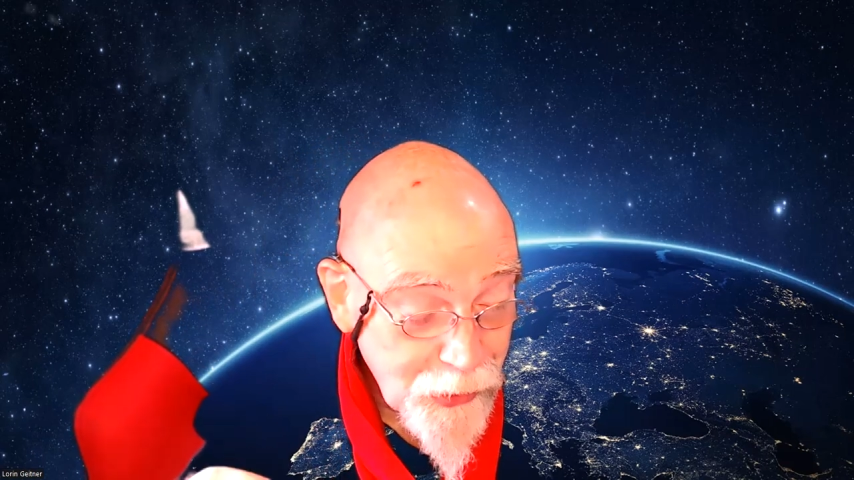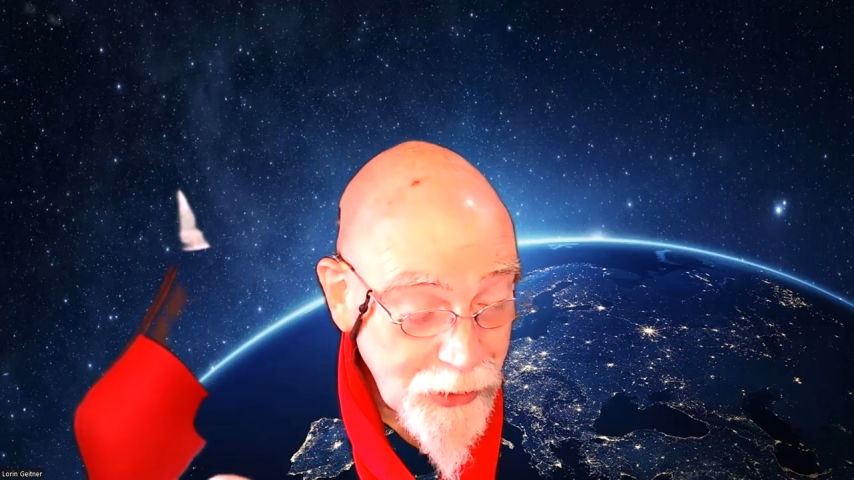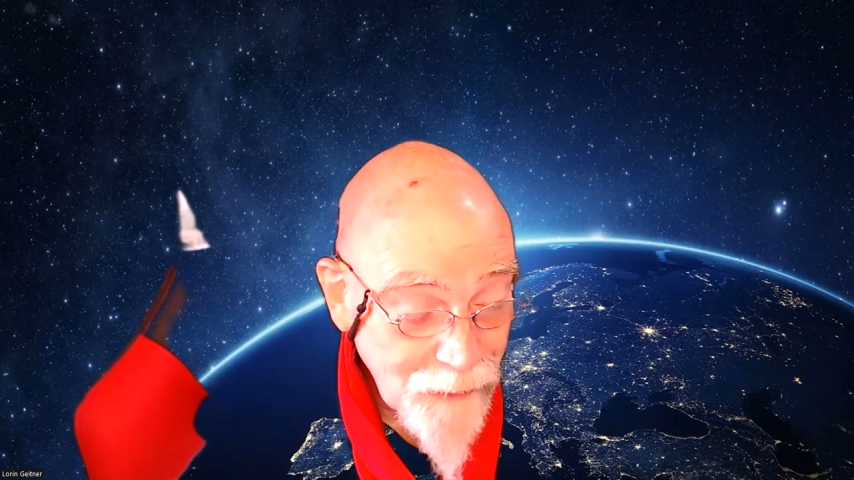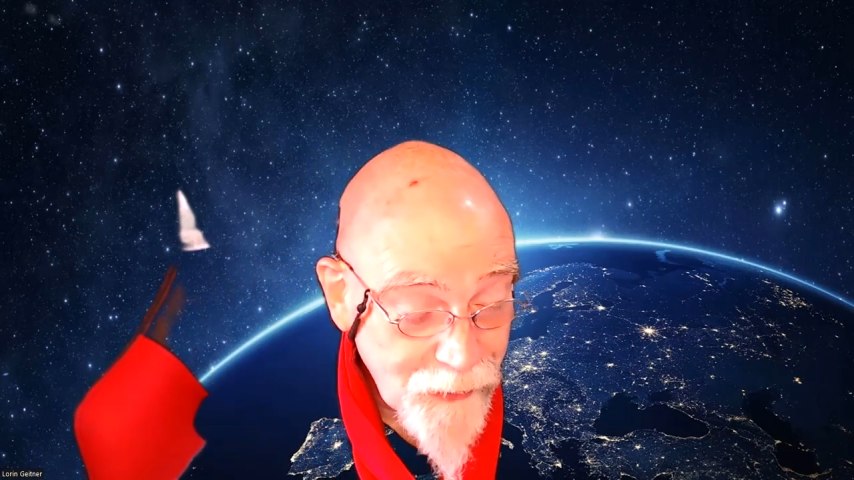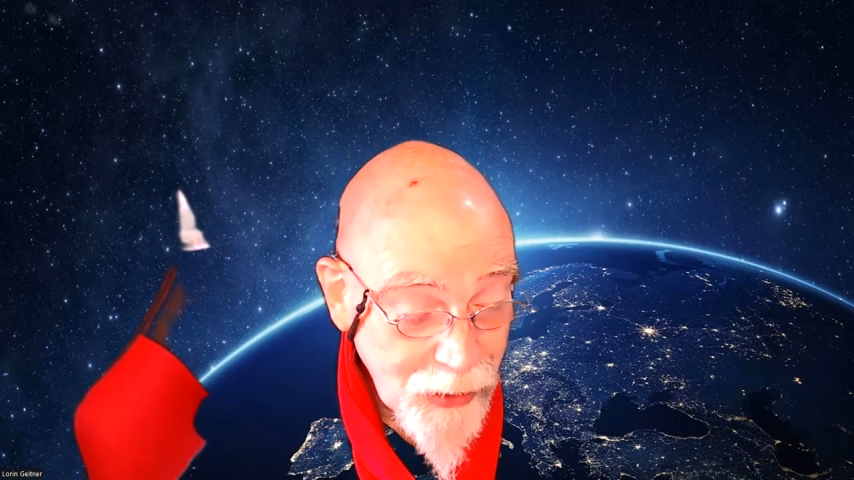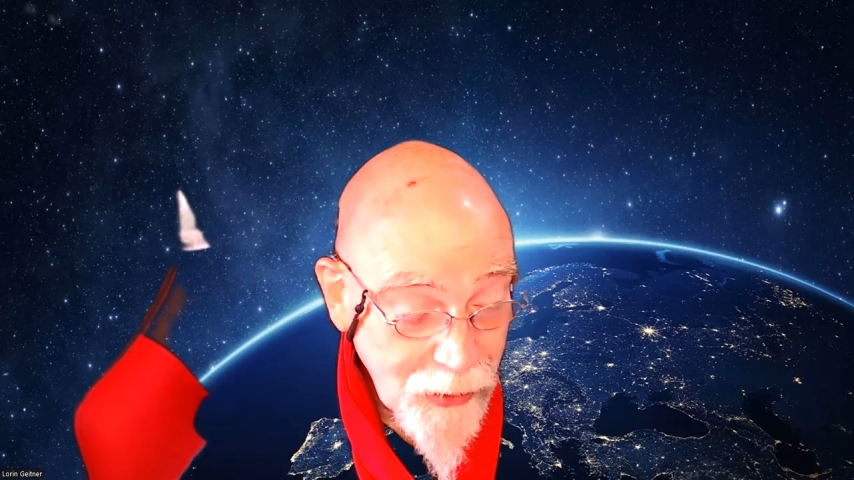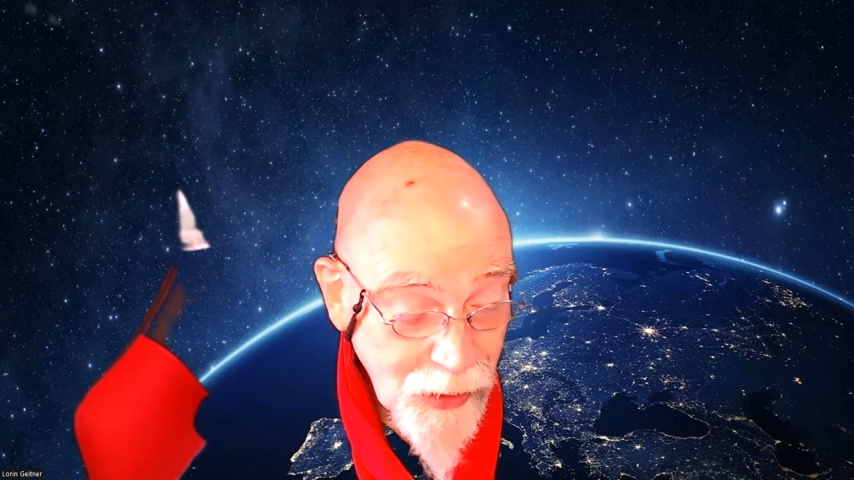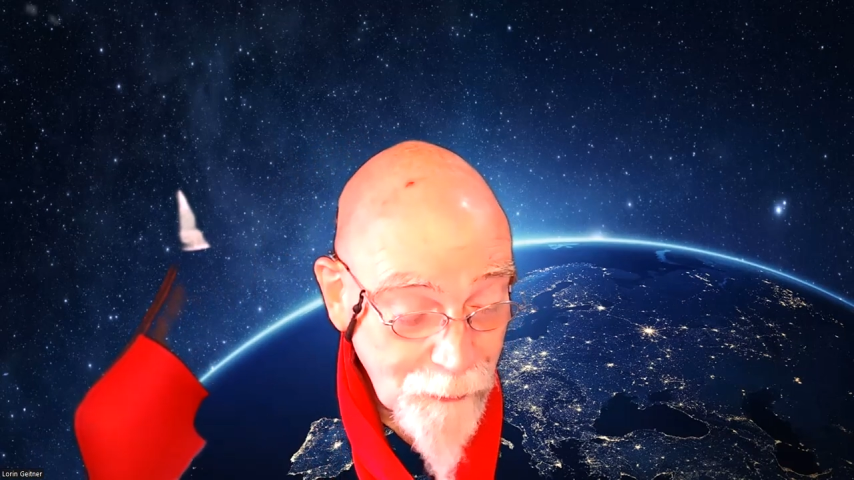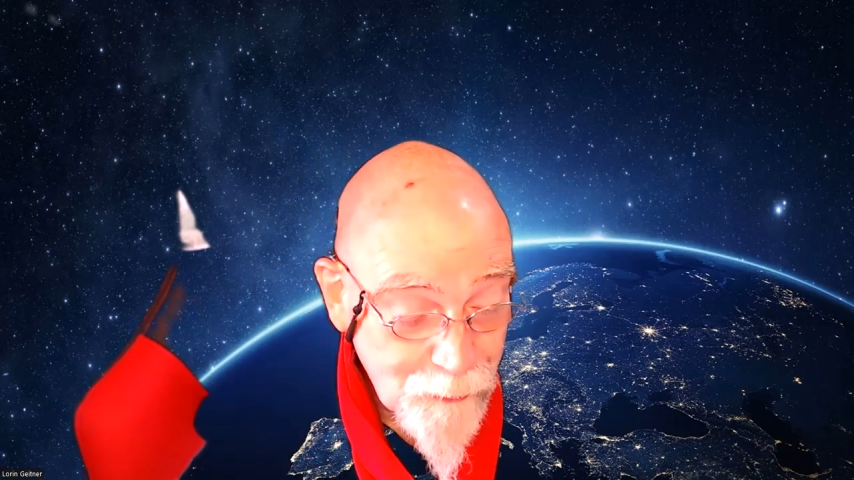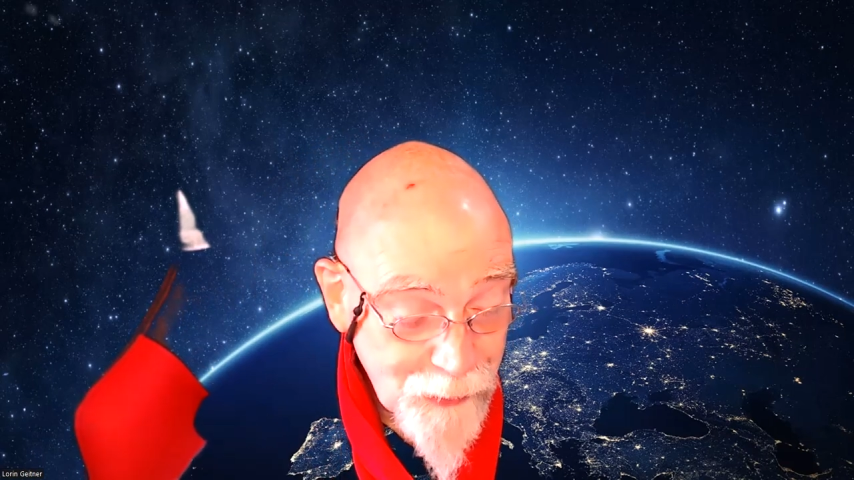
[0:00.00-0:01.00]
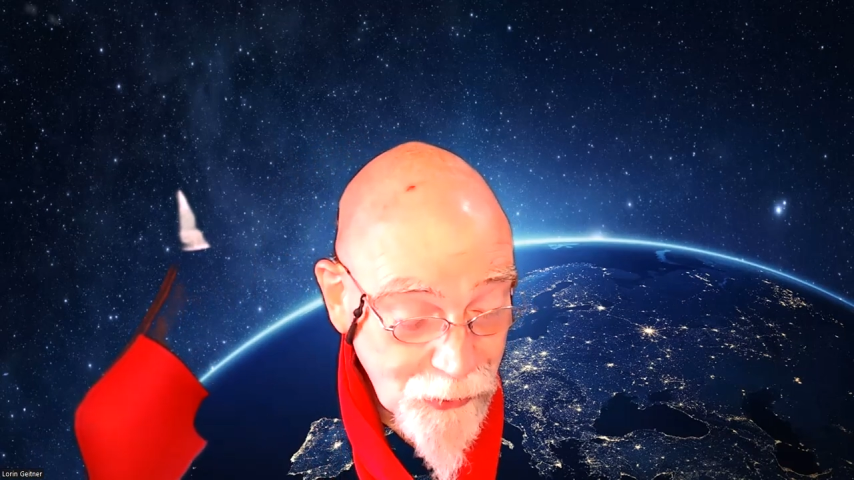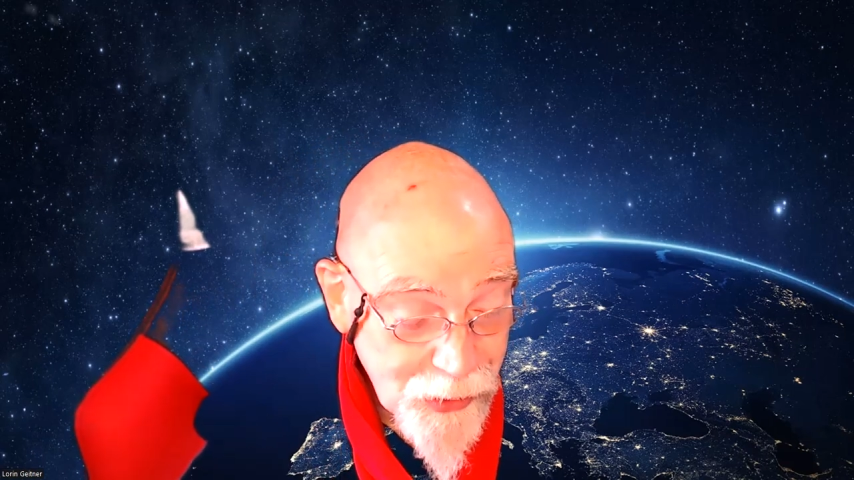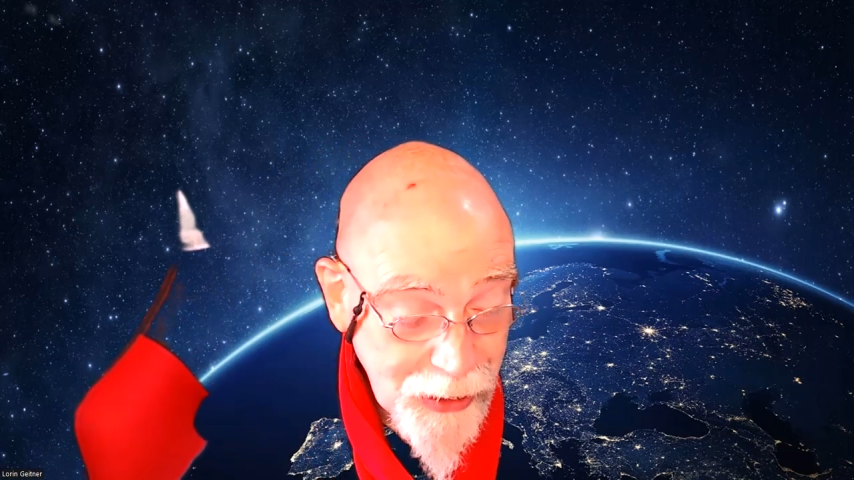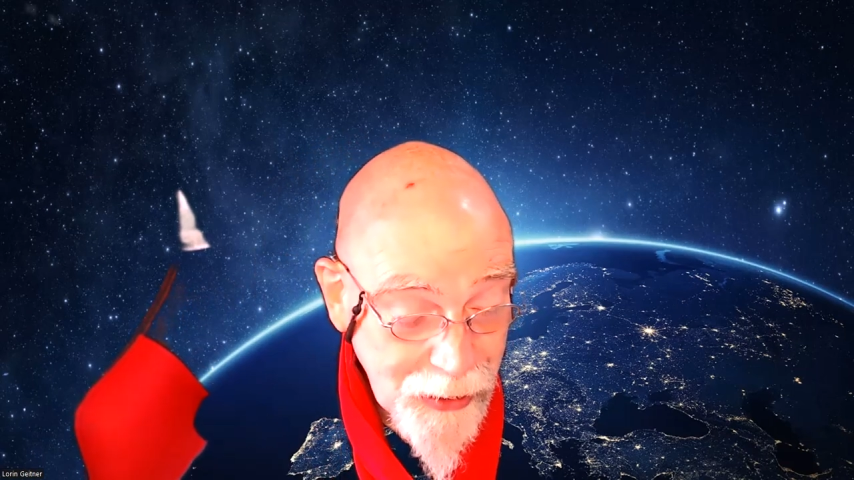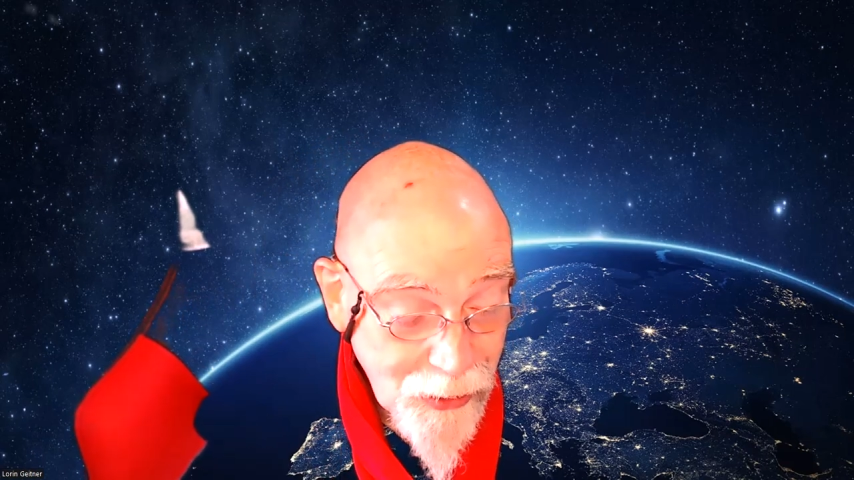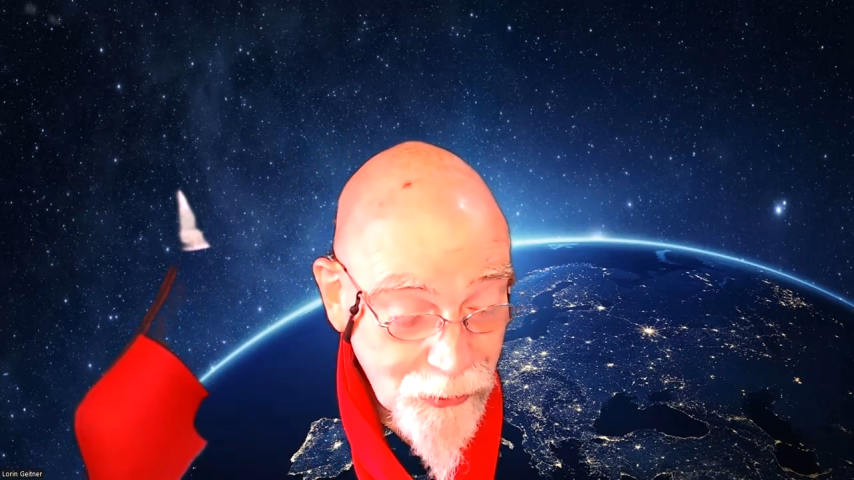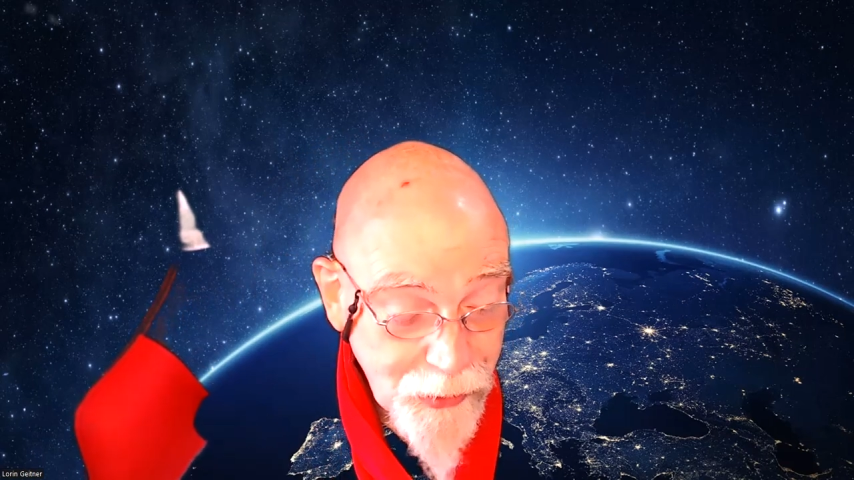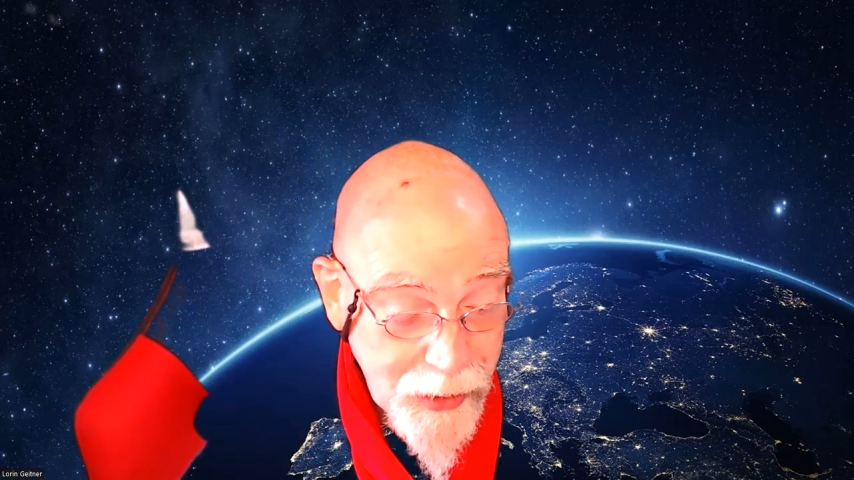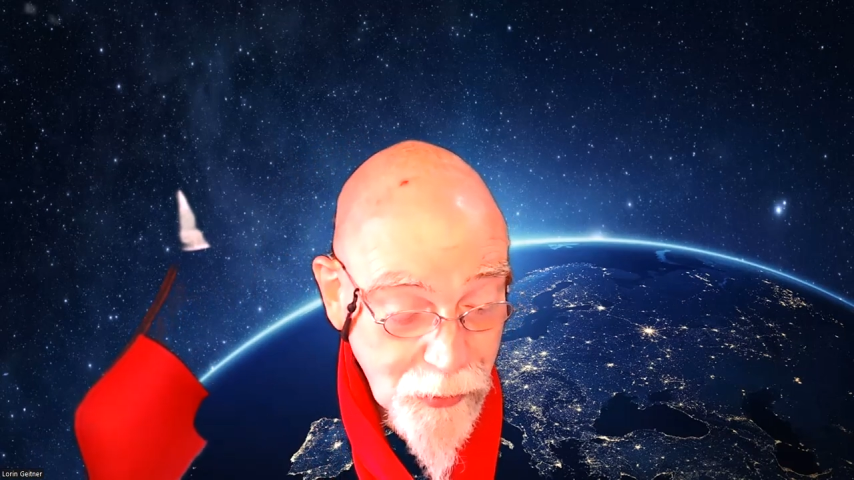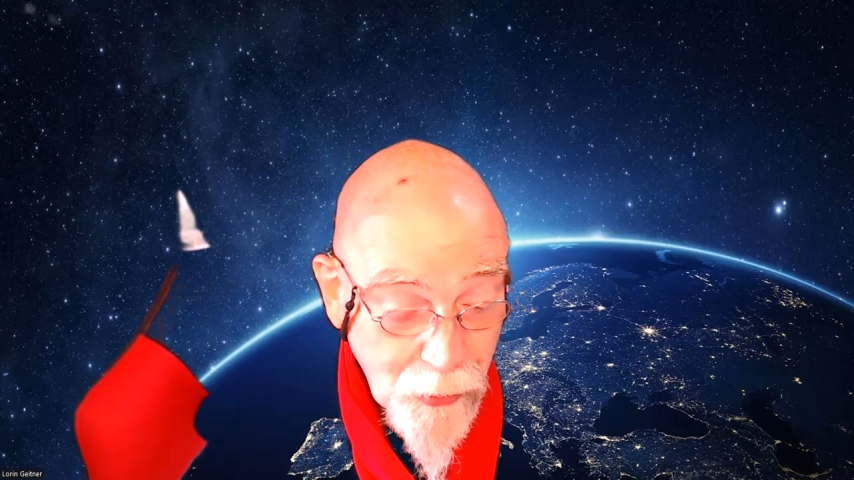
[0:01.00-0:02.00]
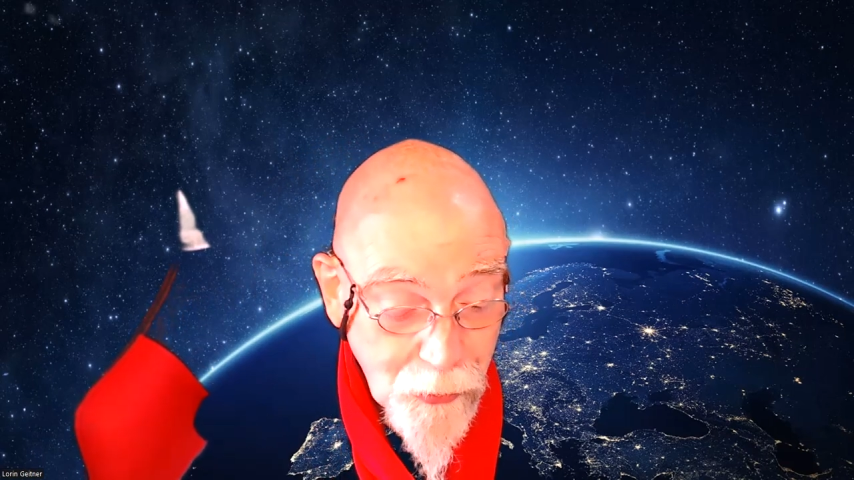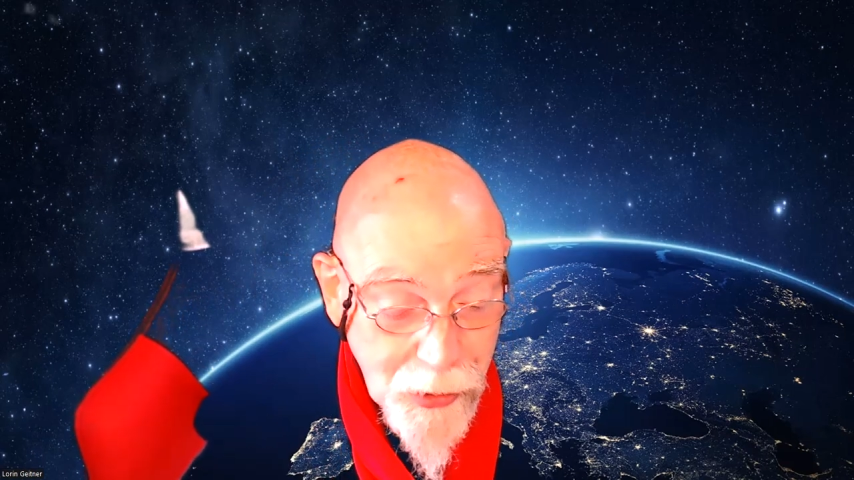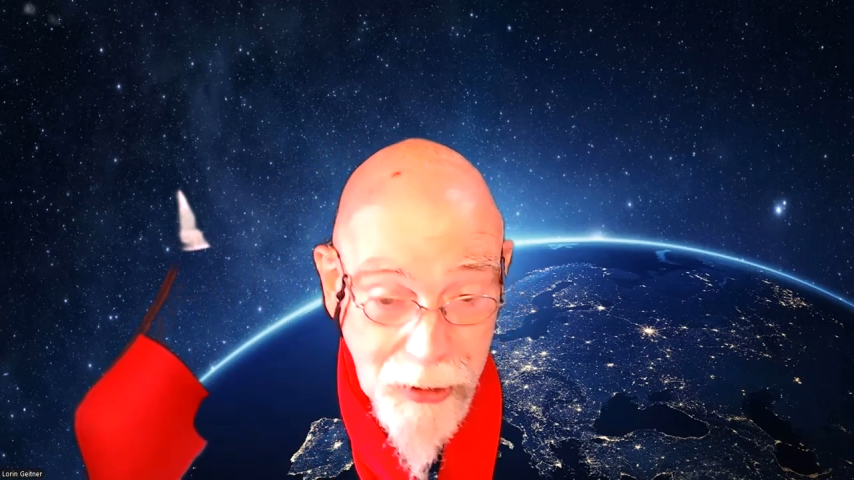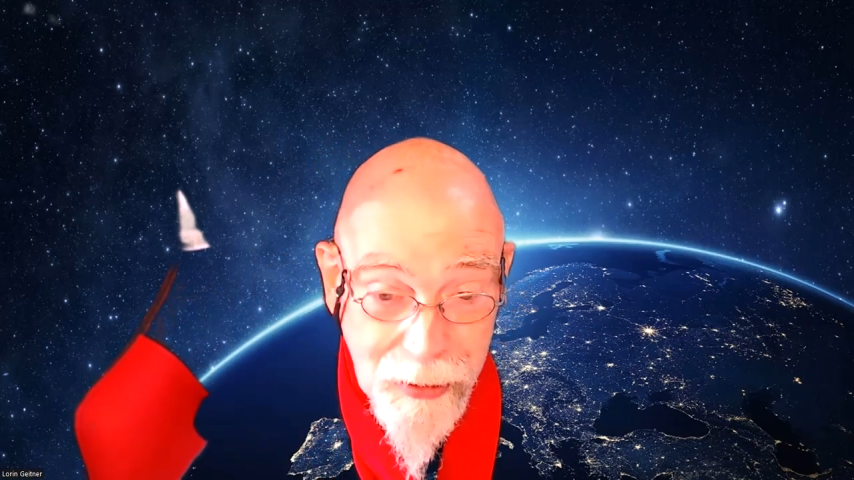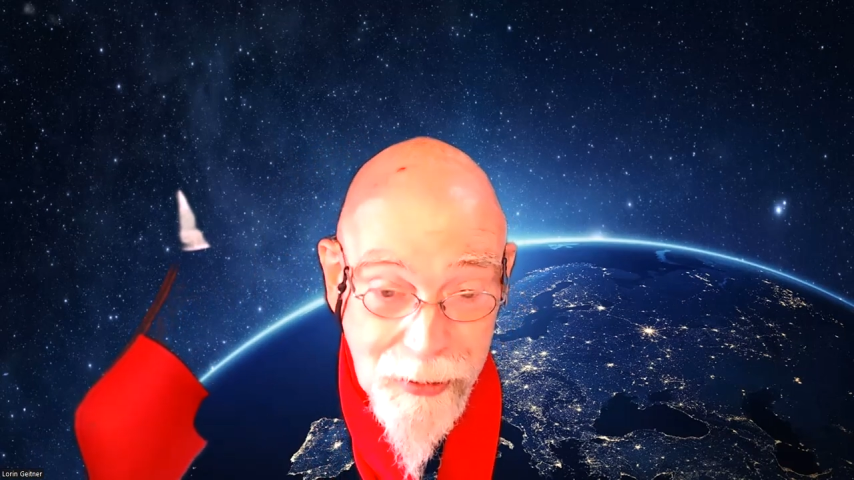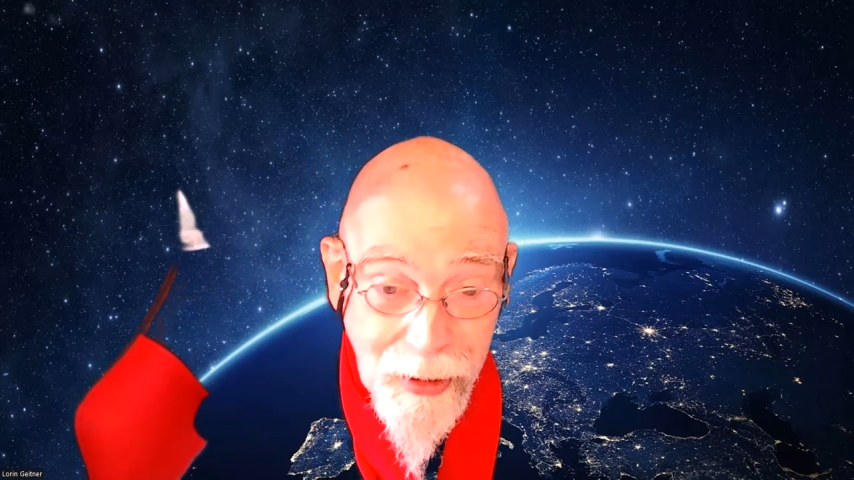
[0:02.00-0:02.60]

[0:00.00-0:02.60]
believe in anything merely on the authority